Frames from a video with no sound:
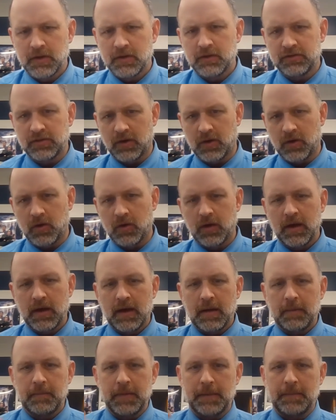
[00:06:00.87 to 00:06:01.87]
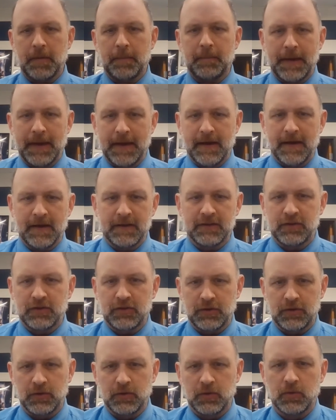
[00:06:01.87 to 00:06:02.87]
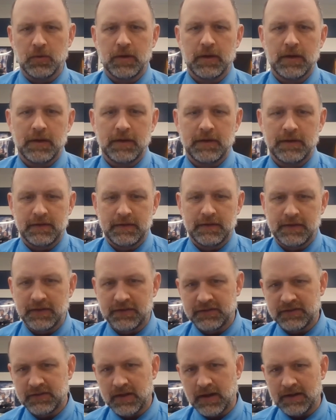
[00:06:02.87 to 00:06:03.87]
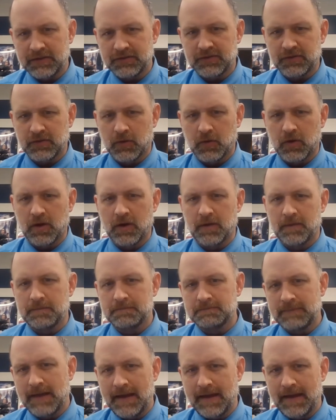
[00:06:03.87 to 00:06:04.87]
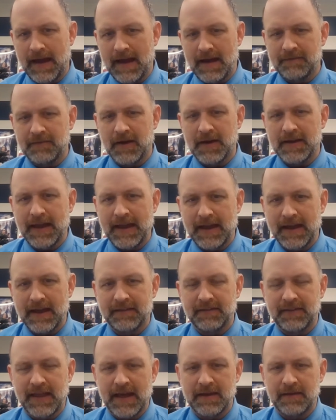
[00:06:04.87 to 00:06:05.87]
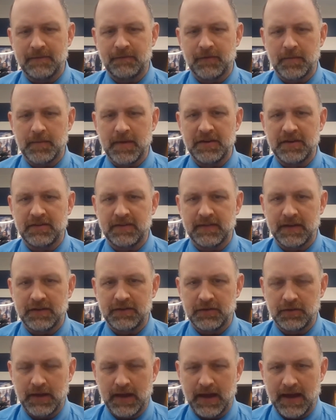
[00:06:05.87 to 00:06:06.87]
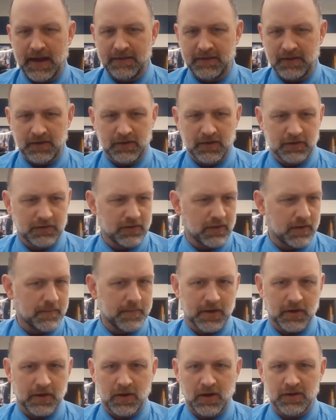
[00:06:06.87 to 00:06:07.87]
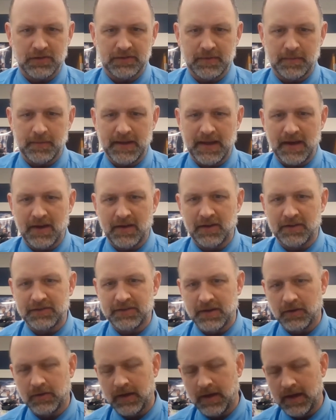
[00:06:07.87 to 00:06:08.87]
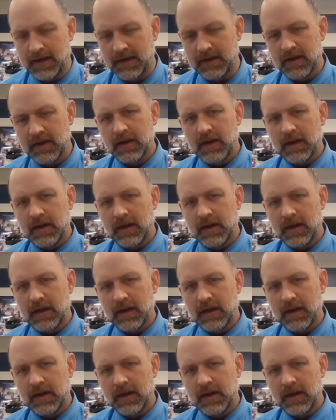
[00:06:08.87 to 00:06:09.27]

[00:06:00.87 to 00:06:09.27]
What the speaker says: So be prepared to discuss or have on hand that information that you gathered, because I'm going to call somebody out. I'll say, okay,